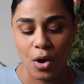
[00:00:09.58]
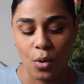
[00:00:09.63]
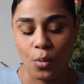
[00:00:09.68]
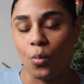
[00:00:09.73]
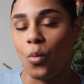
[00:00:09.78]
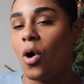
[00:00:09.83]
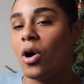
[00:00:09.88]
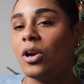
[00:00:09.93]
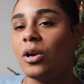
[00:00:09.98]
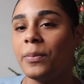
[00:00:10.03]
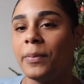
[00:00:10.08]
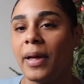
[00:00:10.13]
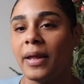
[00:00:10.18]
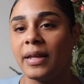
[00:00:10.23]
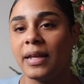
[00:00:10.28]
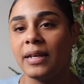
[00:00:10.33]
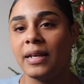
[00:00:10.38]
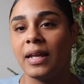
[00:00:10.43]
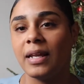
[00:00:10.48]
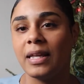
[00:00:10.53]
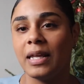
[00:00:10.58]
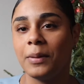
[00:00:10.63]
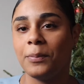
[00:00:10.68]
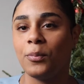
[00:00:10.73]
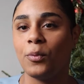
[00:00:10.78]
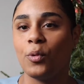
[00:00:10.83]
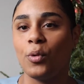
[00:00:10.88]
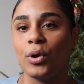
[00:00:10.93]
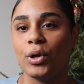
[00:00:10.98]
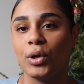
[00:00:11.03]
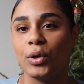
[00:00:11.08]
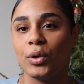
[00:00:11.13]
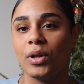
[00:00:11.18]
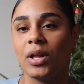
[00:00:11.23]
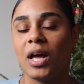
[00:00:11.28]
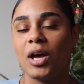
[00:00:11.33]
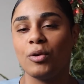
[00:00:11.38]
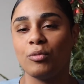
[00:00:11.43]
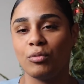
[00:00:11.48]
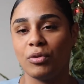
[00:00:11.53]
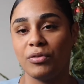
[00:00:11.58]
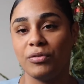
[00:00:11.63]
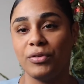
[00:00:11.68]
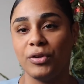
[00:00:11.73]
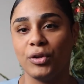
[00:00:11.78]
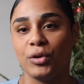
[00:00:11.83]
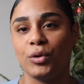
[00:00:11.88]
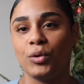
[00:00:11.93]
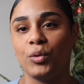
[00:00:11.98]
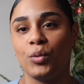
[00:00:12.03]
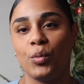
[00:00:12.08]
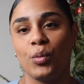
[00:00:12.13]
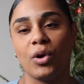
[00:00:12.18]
watermelon lip oil review.